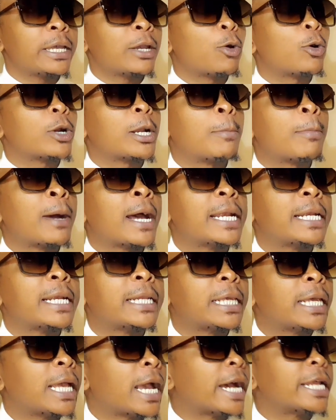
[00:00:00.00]
on a
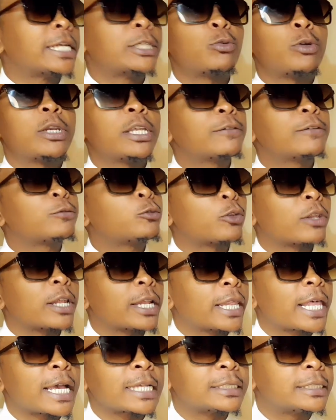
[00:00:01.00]
Monday and you left on a
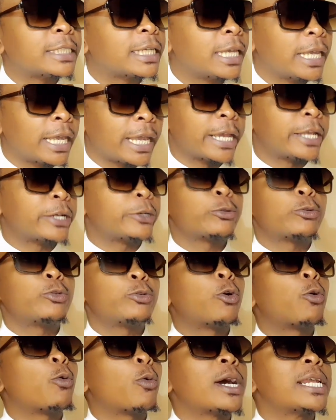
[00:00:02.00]
Thursday and you
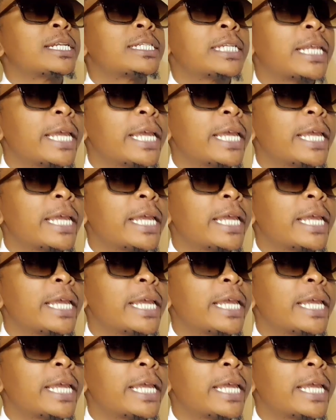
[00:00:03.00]
don't want